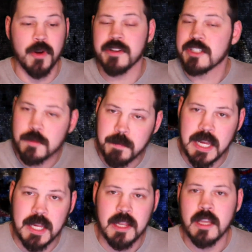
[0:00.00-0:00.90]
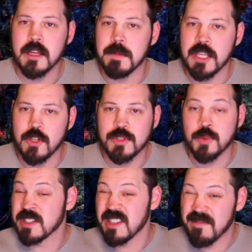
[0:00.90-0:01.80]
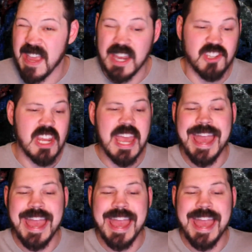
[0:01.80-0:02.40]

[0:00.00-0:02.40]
where his speed could be used to his advantage,